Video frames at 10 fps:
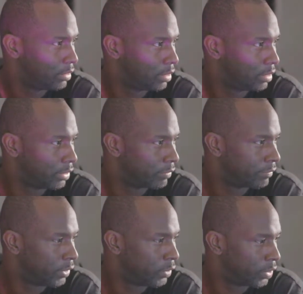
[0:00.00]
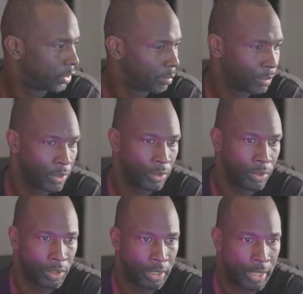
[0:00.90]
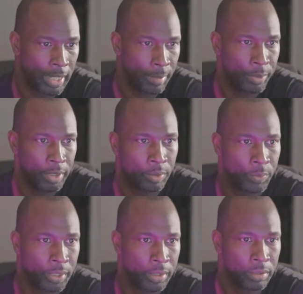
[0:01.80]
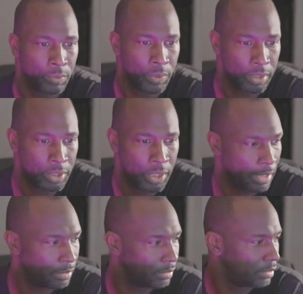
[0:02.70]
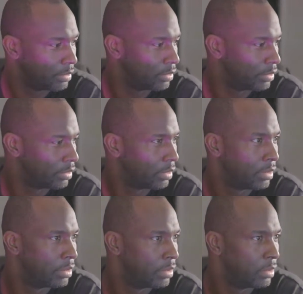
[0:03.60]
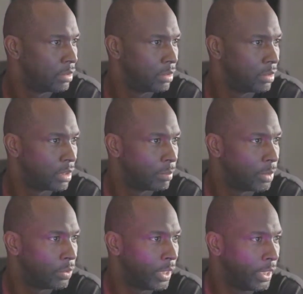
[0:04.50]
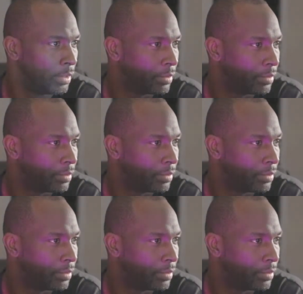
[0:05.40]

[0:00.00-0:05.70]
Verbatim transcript: on their phone or computer. You can hop in and we can we can chat. Come on in.